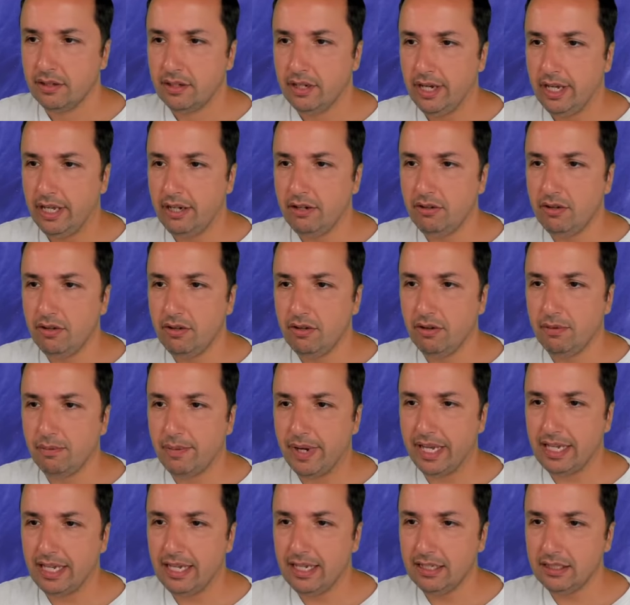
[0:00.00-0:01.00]
I don't know, my
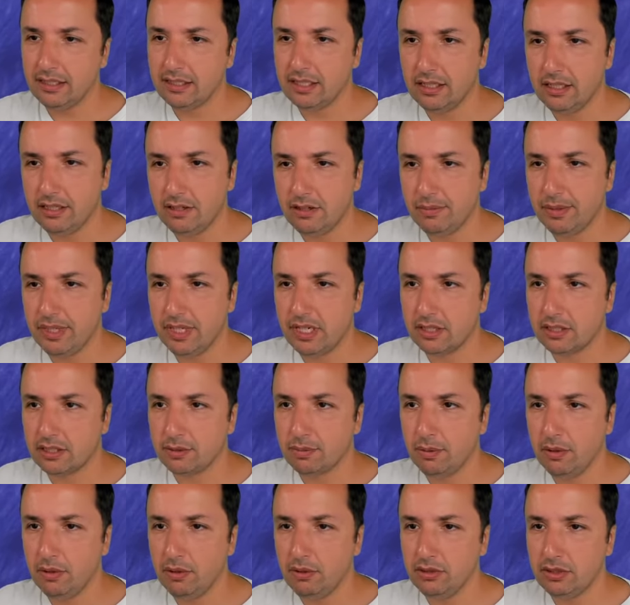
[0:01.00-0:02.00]
king is a little bit
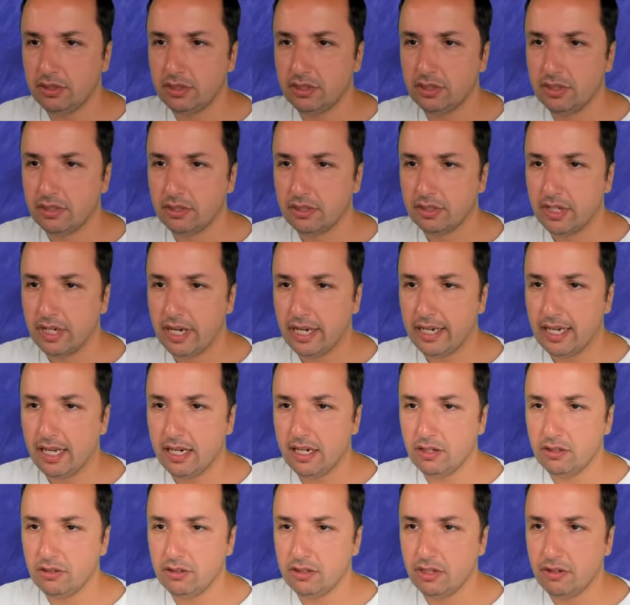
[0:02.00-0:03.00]
exposed. I got a
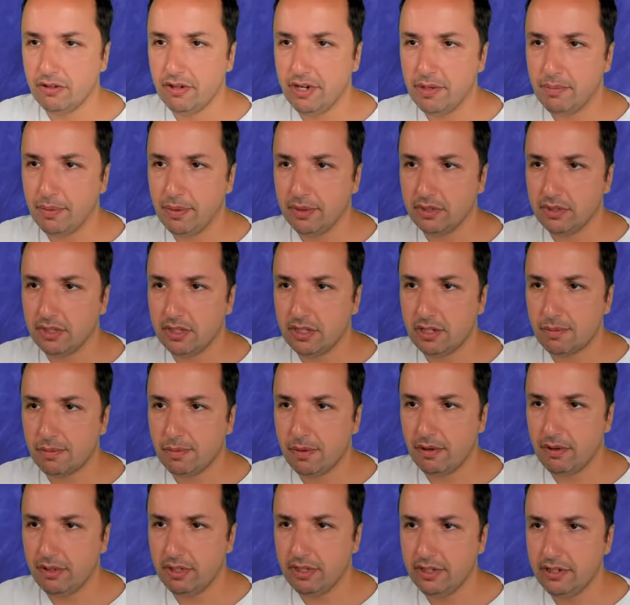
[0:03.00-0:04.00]
good grip on this
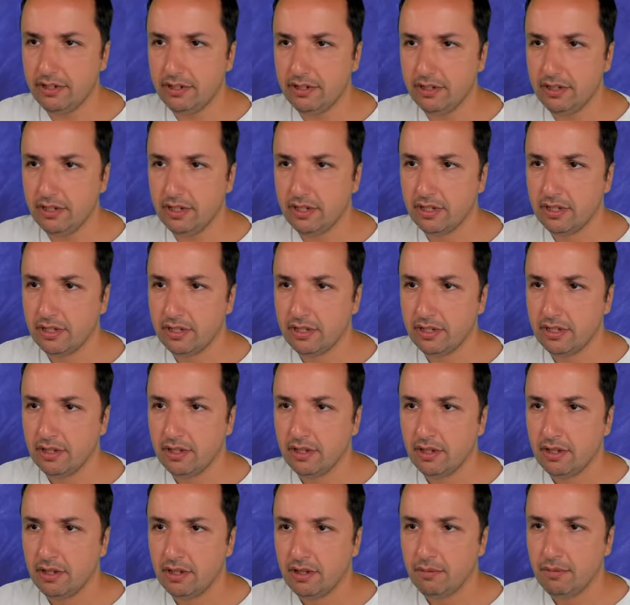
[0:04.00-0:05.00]
pawn here.
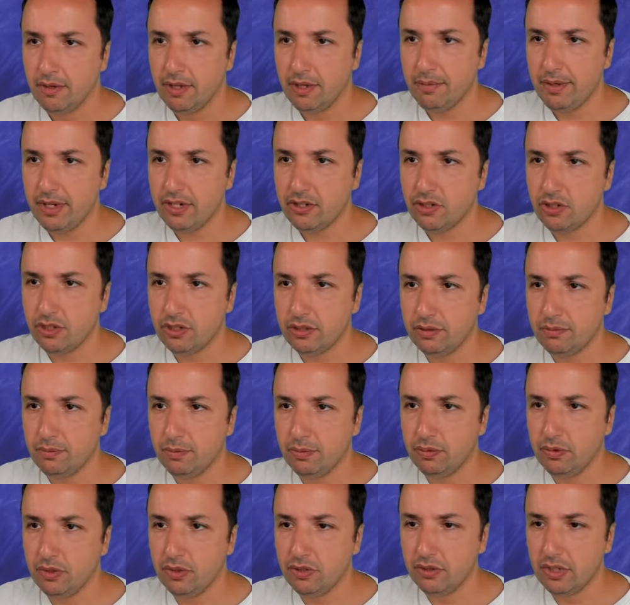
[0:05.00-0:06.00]
Maybe I
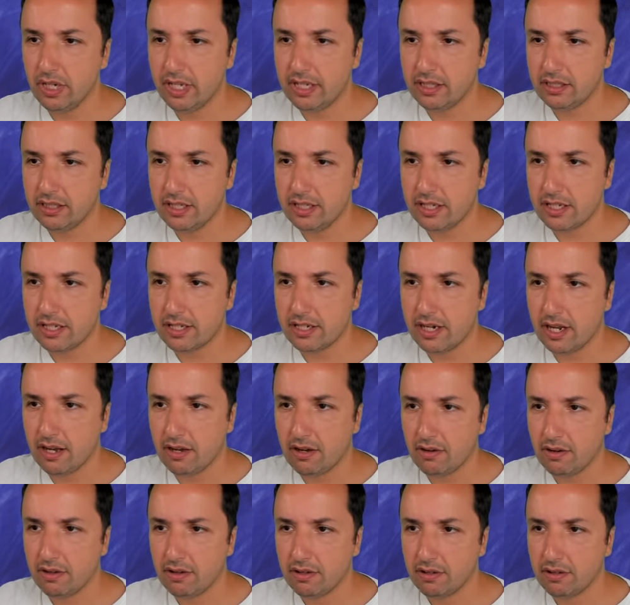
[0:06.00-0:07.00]
should do like this
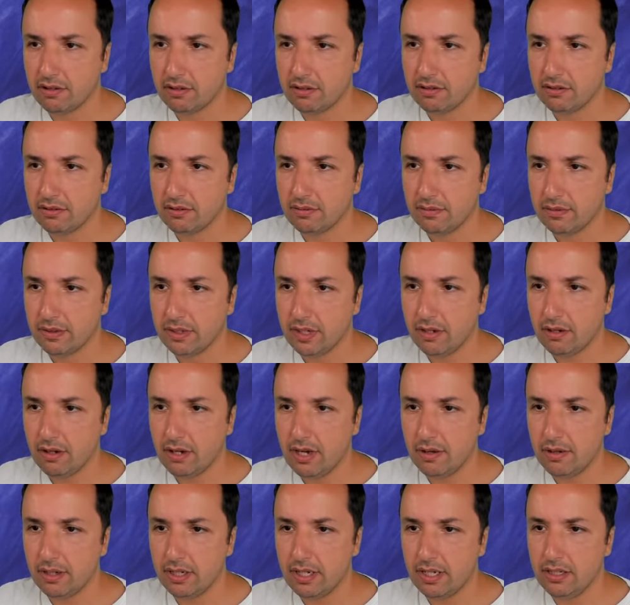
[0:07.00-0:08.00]
now.
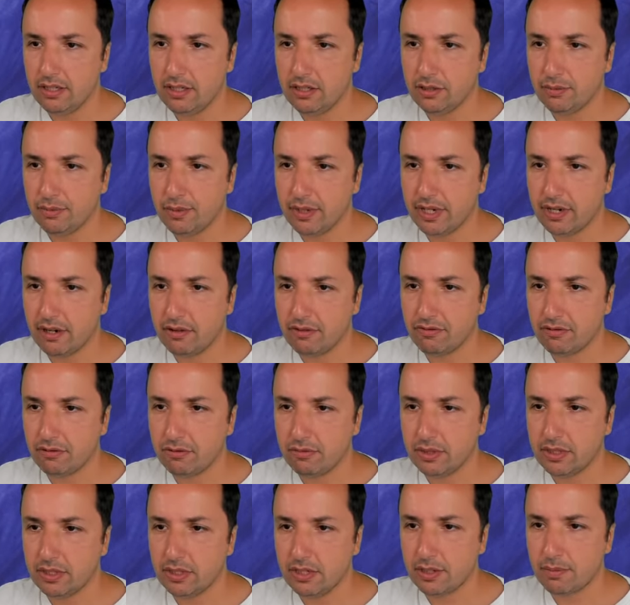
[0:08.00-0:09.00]
Uh, I, I need to be careful
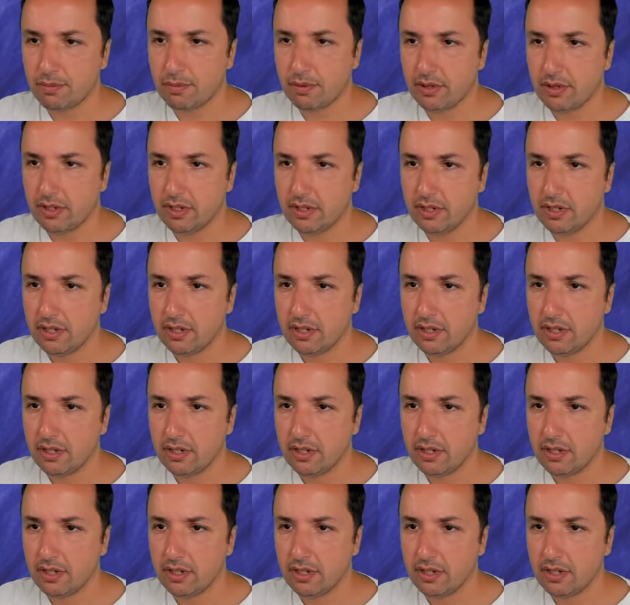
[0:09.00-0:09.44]
with this pawn.